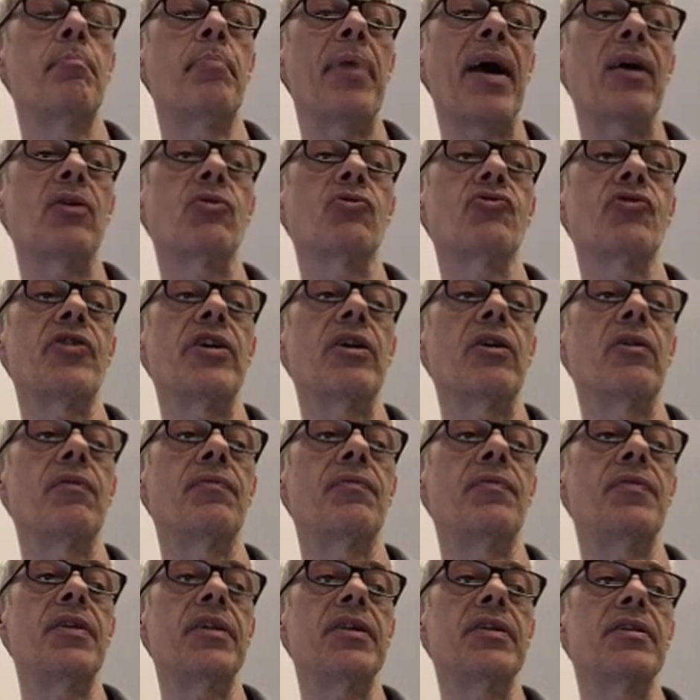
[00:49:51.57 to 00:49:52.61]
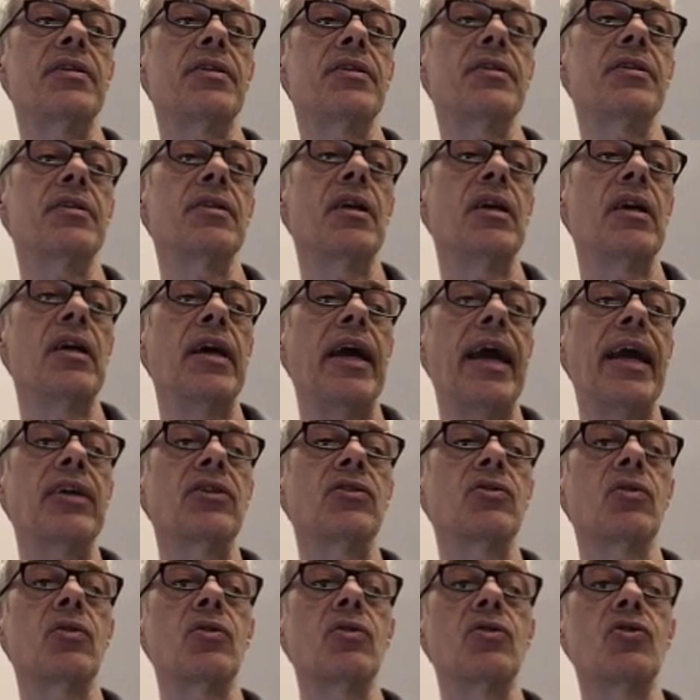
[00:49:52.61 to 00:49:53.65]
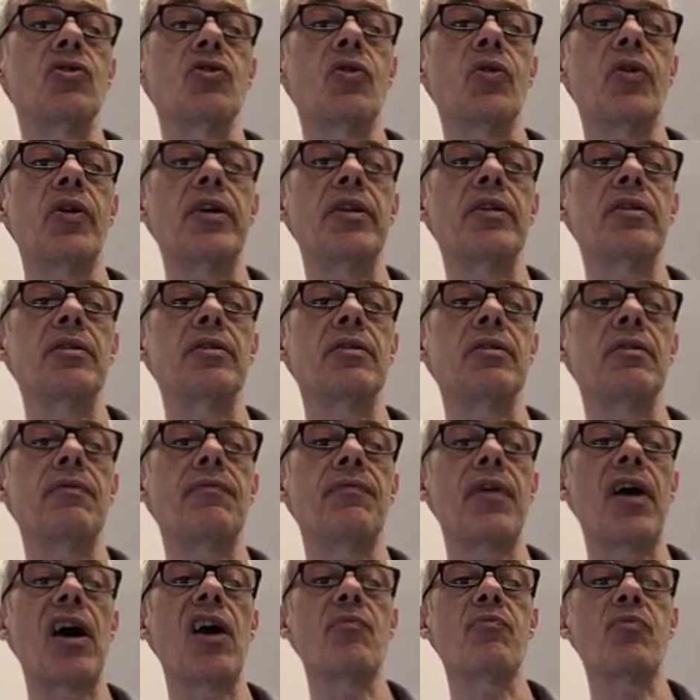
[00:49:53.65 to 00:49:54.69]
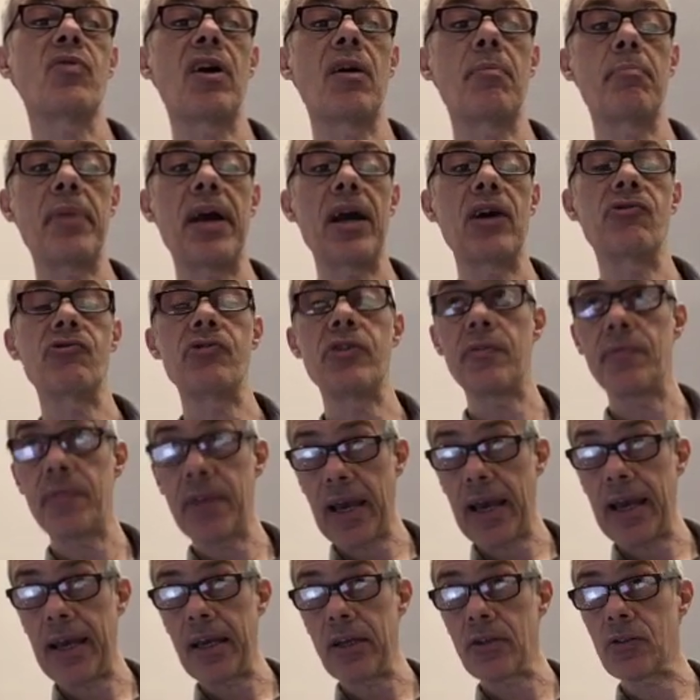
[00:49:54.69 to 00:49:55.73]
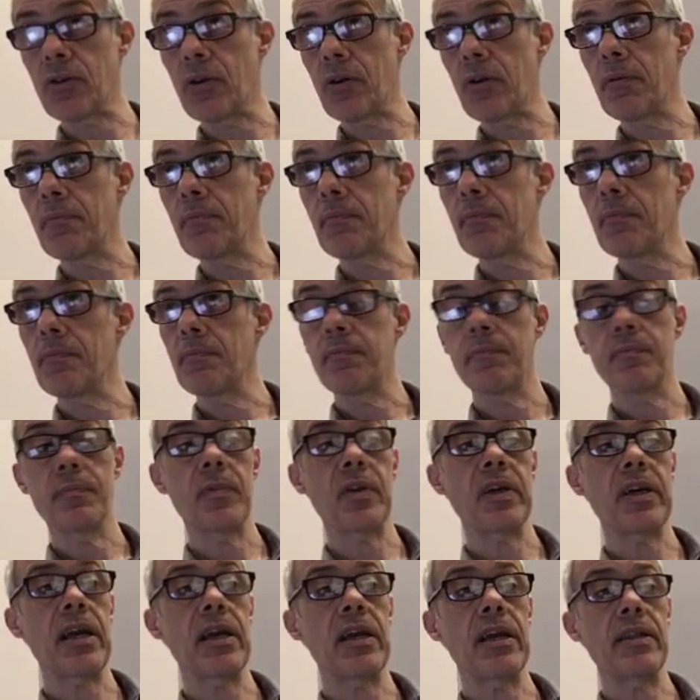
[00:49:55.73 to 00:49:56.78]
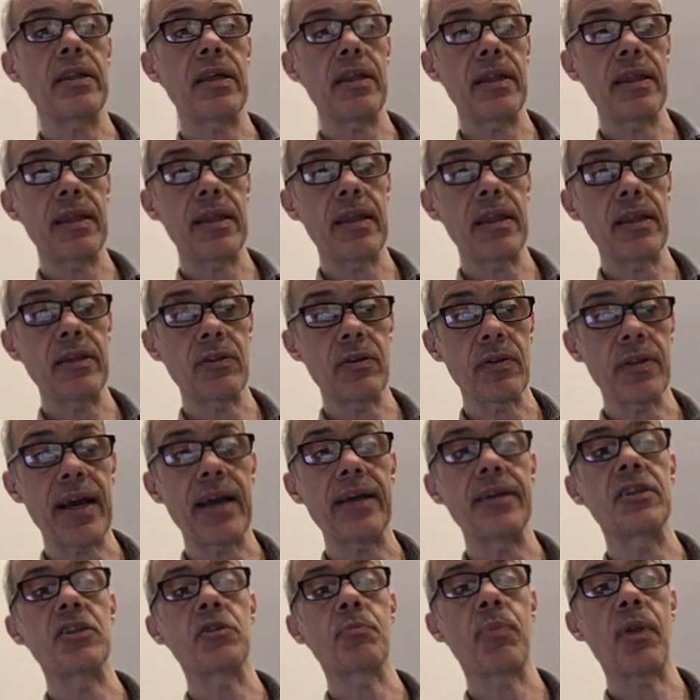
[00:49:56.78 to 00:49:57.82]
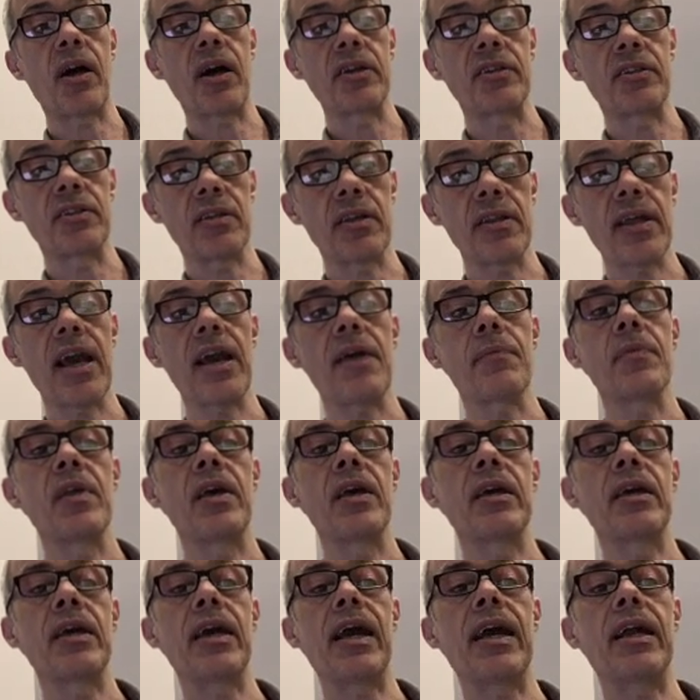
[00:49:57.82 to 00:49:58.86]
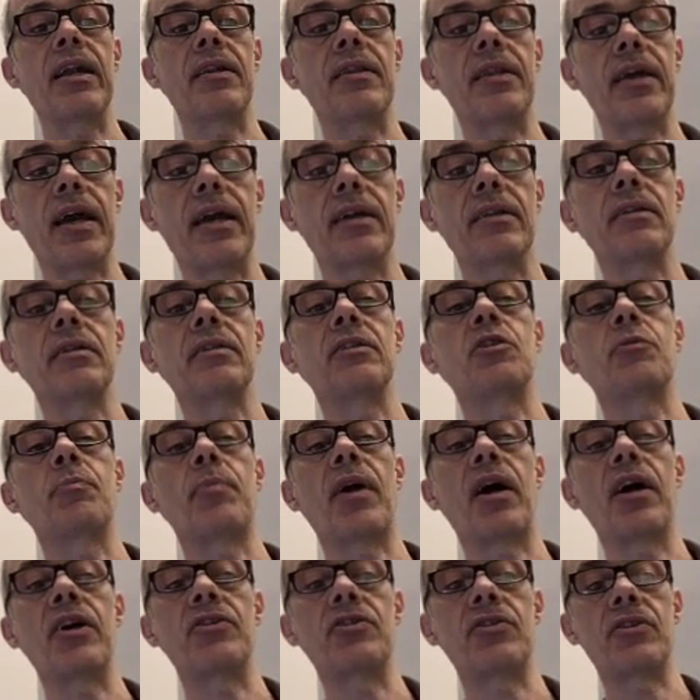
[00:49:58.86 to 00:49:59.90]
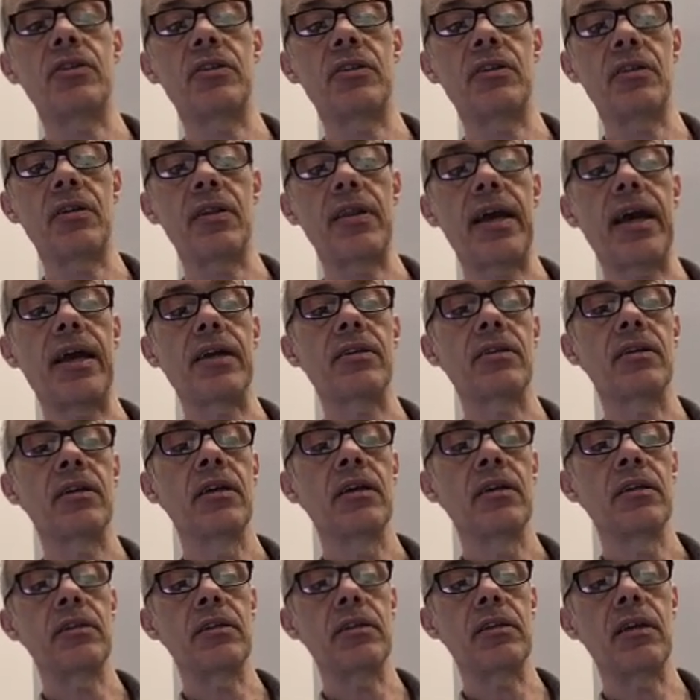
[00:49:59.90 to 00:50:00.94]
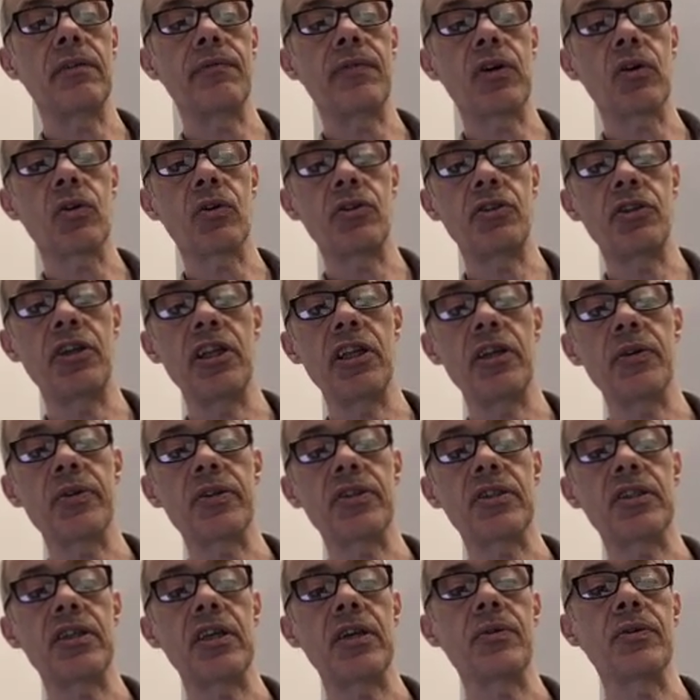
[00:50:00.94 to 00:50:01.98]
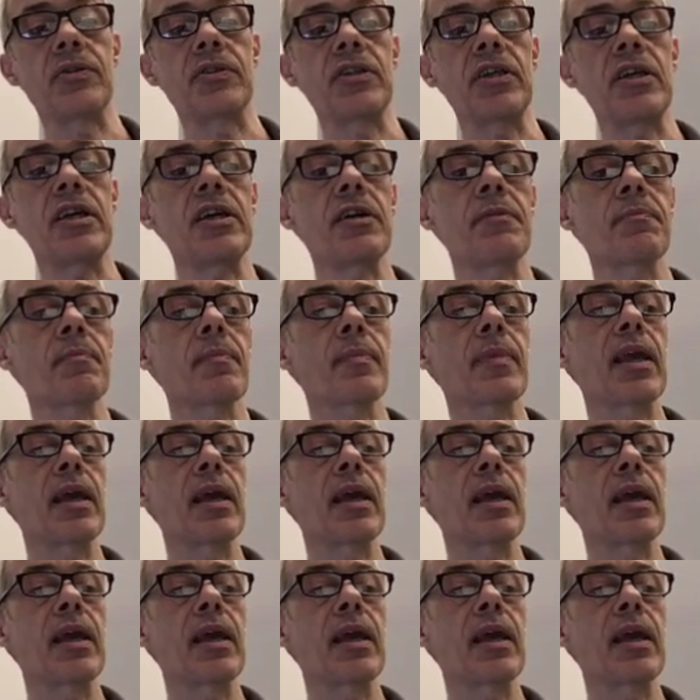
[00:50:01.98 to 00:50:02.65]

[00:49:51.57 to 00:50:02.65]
boundary of this exon joins the 5 prime boundary of that exon. Okay, and then so that is spliced to that, and that is spliced to that to give a continuous sequence here.